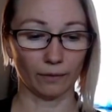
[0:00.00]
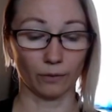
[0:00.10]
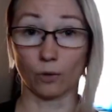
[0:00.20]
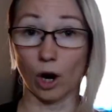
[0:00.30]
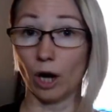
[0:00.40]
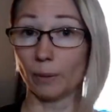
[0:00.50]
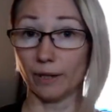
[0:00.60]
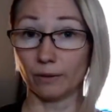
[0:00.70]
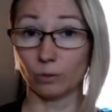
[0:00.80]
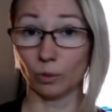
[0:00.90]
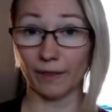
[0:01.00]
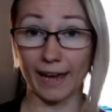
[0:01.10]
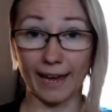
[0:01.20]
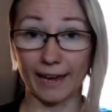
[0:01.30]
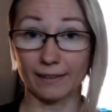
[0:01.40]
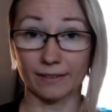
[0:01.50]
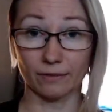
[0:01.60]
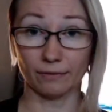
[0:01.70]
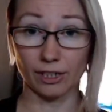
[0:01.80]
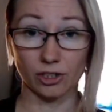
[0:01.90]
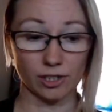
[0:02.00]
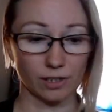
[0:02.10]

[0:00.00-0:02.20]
ramen with eggs and veggies.